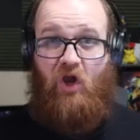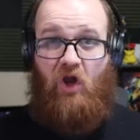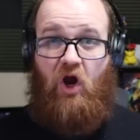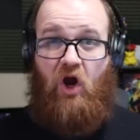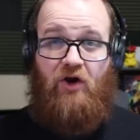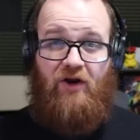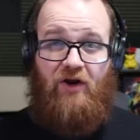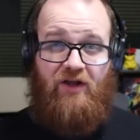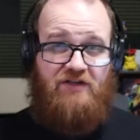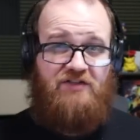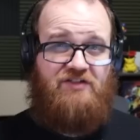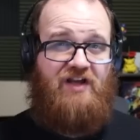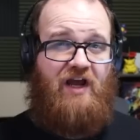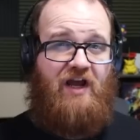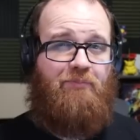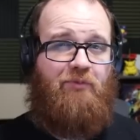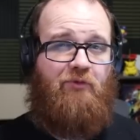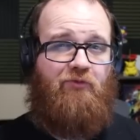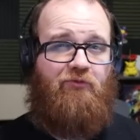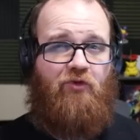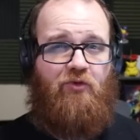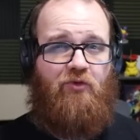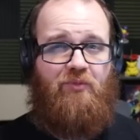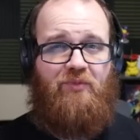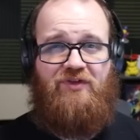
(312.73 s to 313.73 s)
Our next top
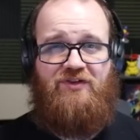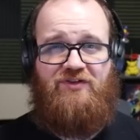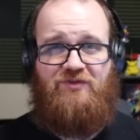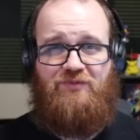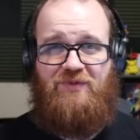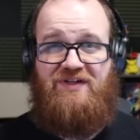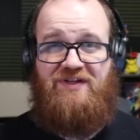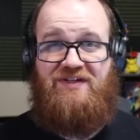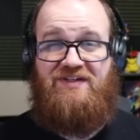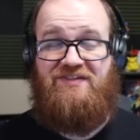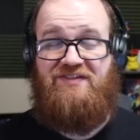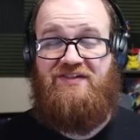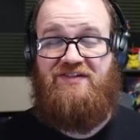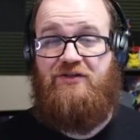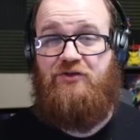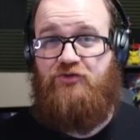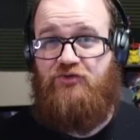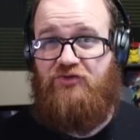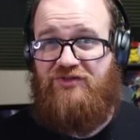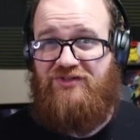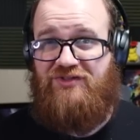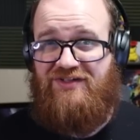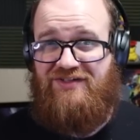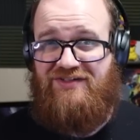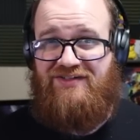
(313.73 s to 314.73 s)
performer this week is an
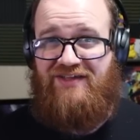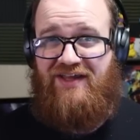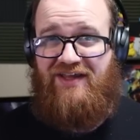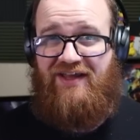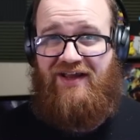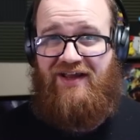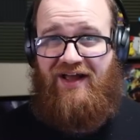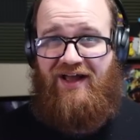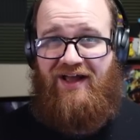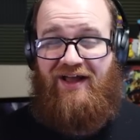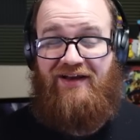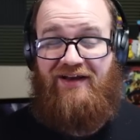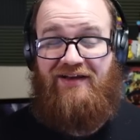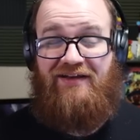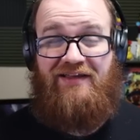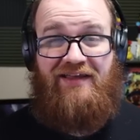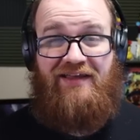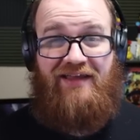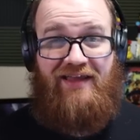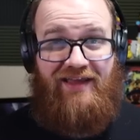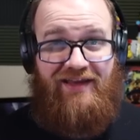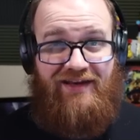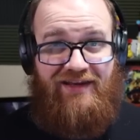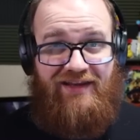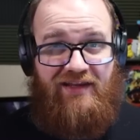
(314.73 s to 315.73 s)
interesting take on
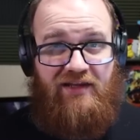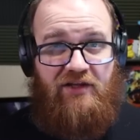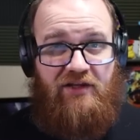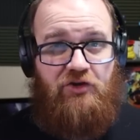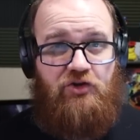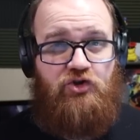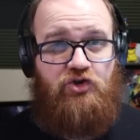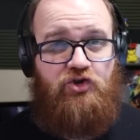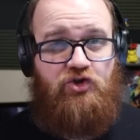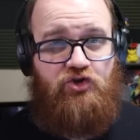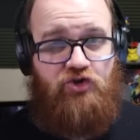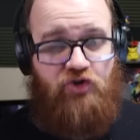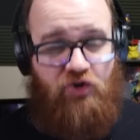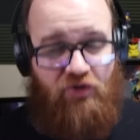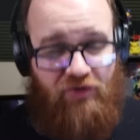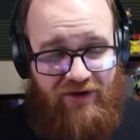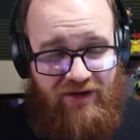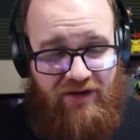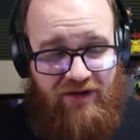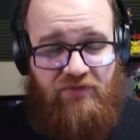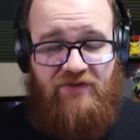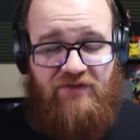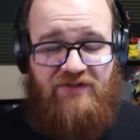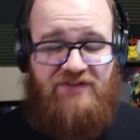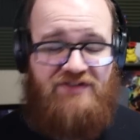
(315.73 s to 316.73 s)
Kitty
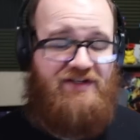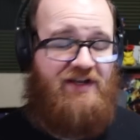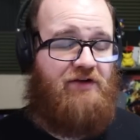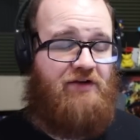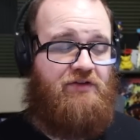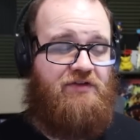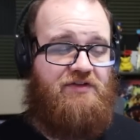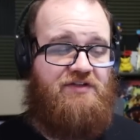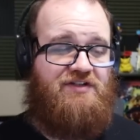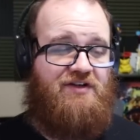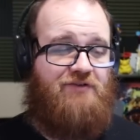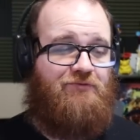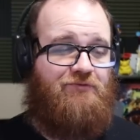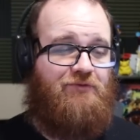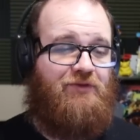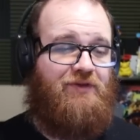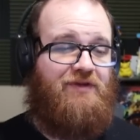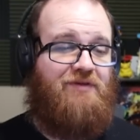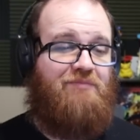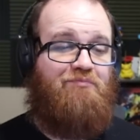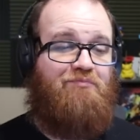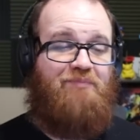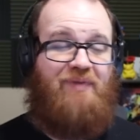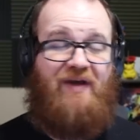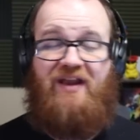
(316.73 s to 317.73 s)
Shuri. This deck list
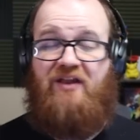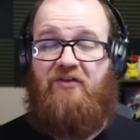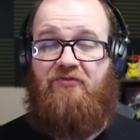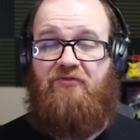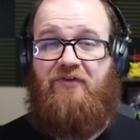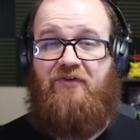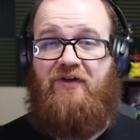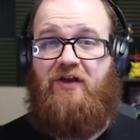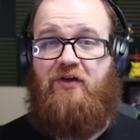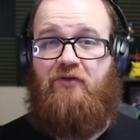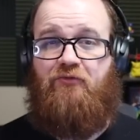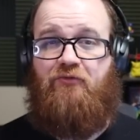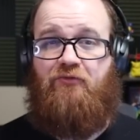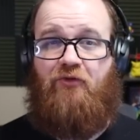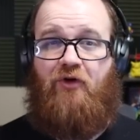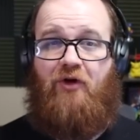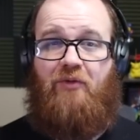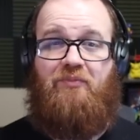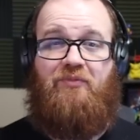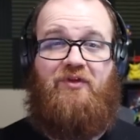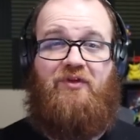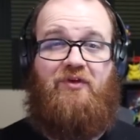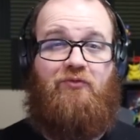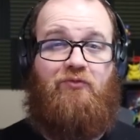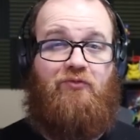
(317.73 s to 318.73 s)
definitely benefited
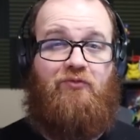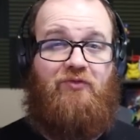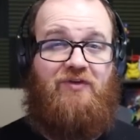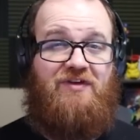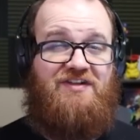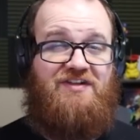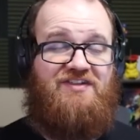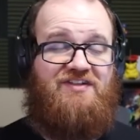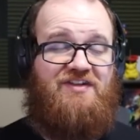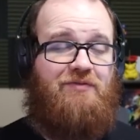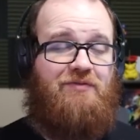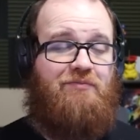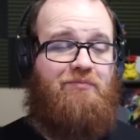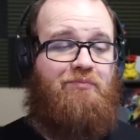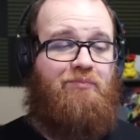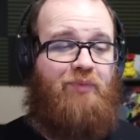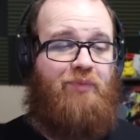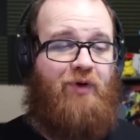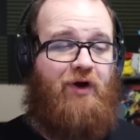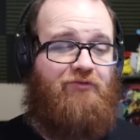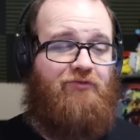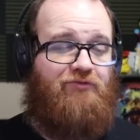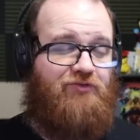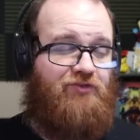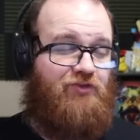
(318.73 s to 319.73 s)
from the recent
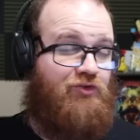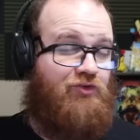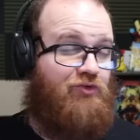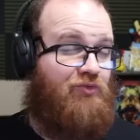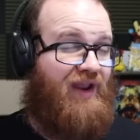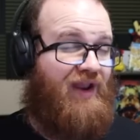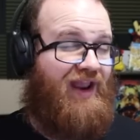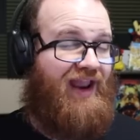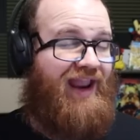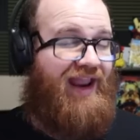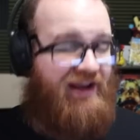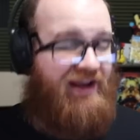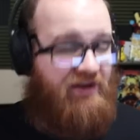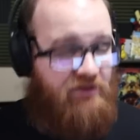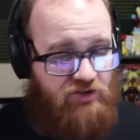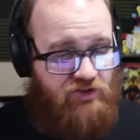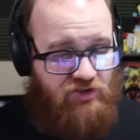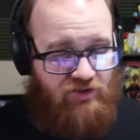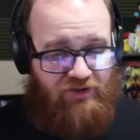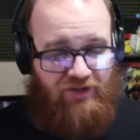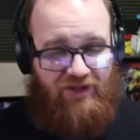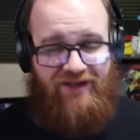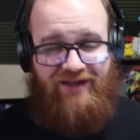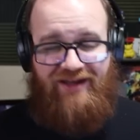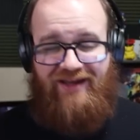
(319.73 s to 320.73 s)
buff to
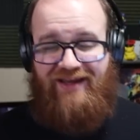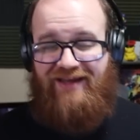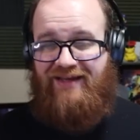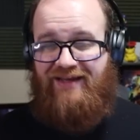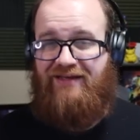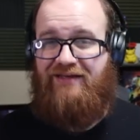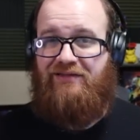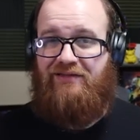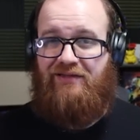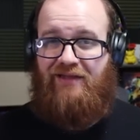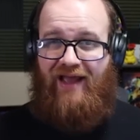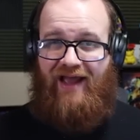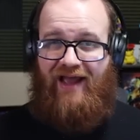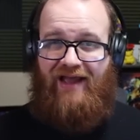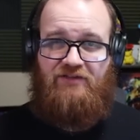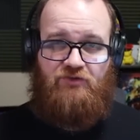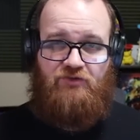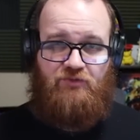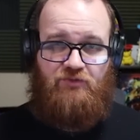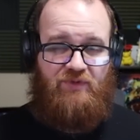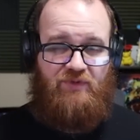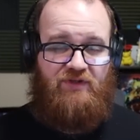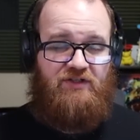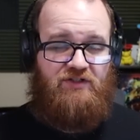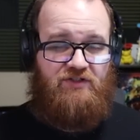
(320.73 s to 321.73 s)
Angela in
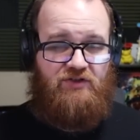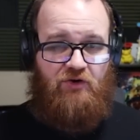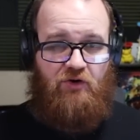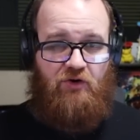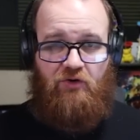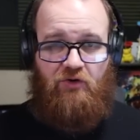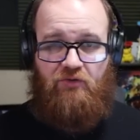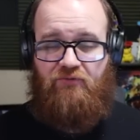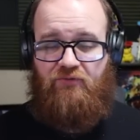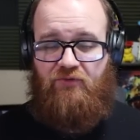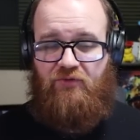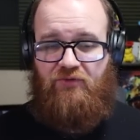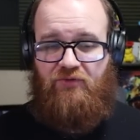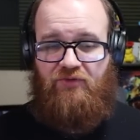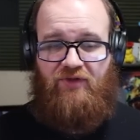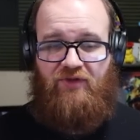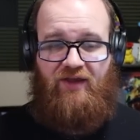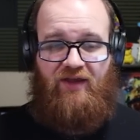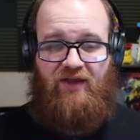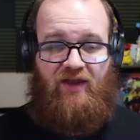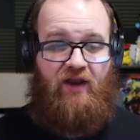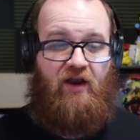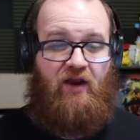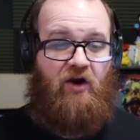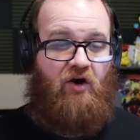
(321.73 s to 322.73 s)
last week's Over the
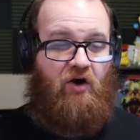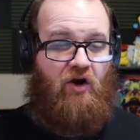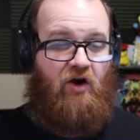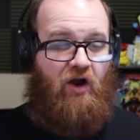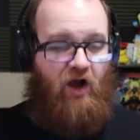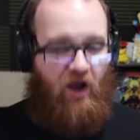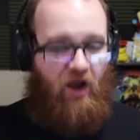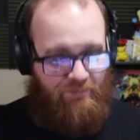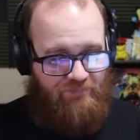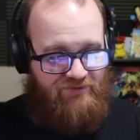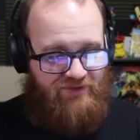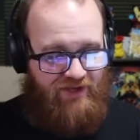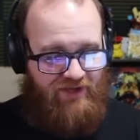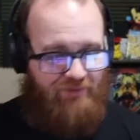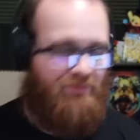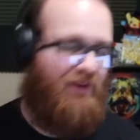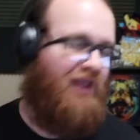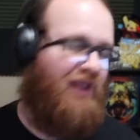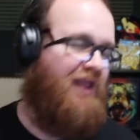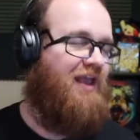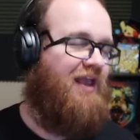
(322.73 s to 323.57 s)
Air update.